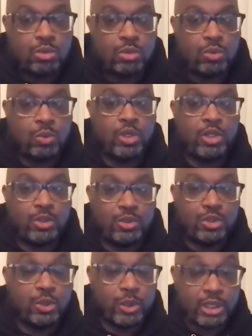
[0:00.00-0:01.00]
What are you
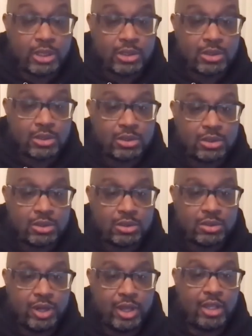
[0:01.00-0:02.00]
doing,
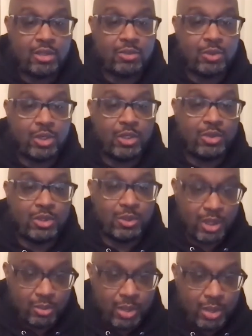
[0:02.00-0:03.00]
right? What are you
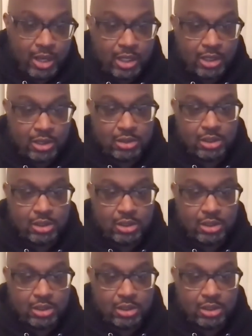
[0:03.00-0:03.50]
doing about it?